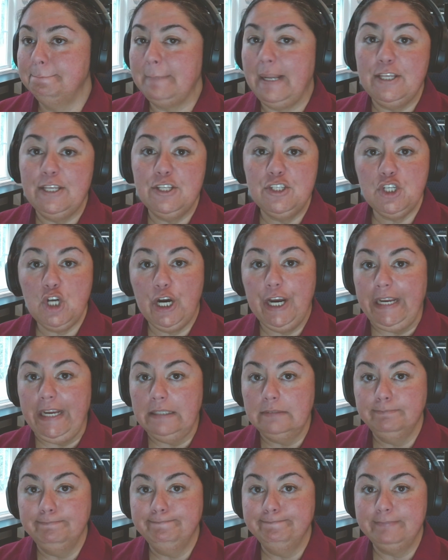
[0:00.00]
Sorry,
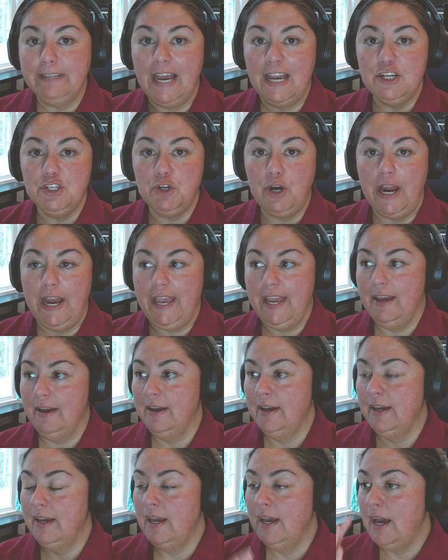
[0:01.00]
I try.
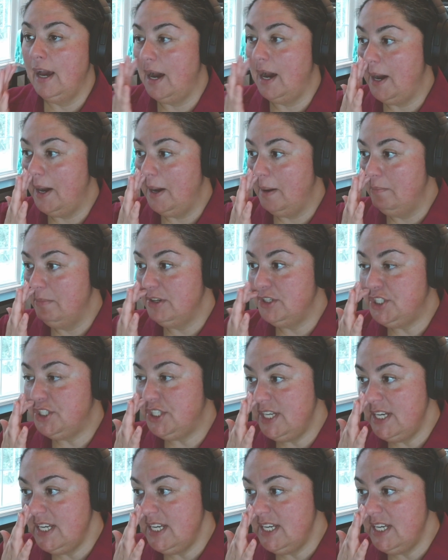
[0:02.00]
She